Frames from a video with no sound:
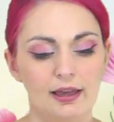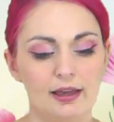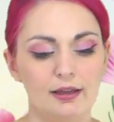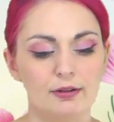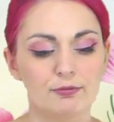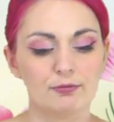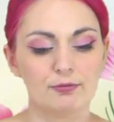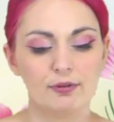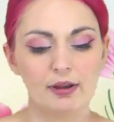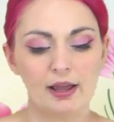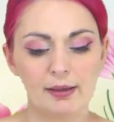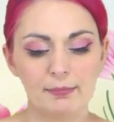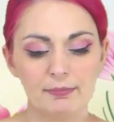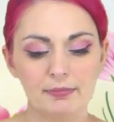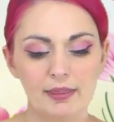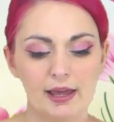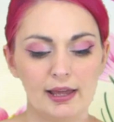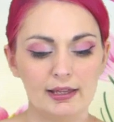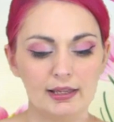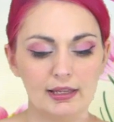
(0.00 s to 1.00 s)
and wrap
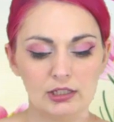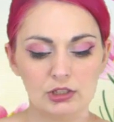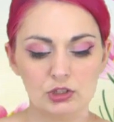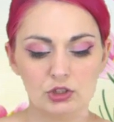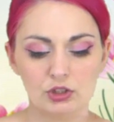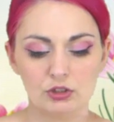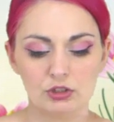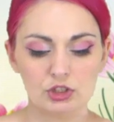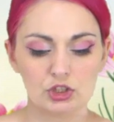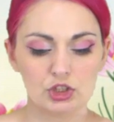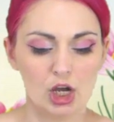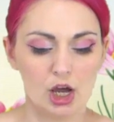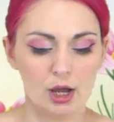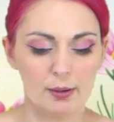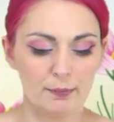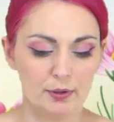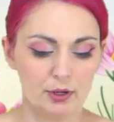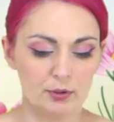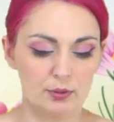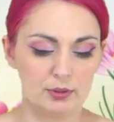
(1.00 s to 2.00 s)
that into the
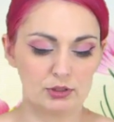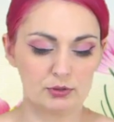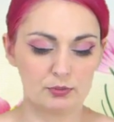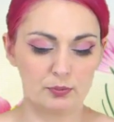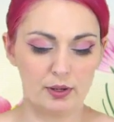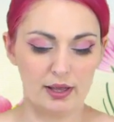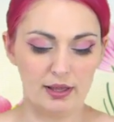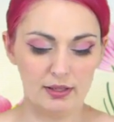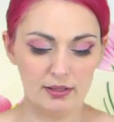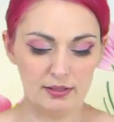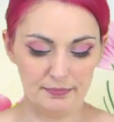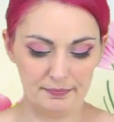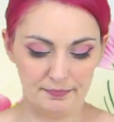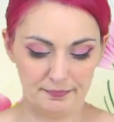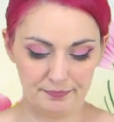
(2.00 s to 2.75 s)
top bow as well.